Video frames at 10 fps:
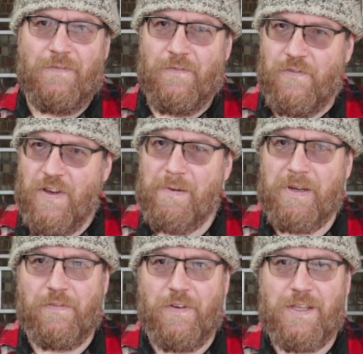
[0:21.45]

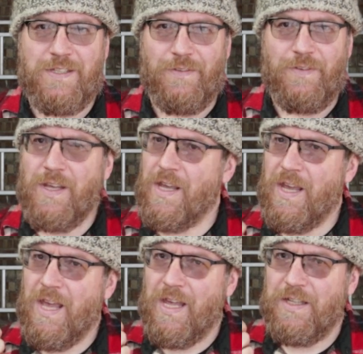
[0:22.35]
very effective,
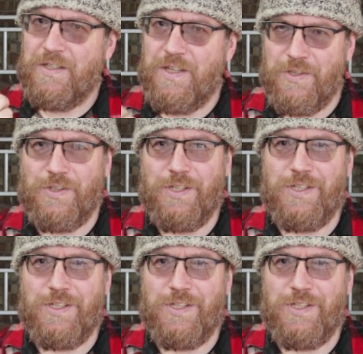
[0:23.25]
and doesn't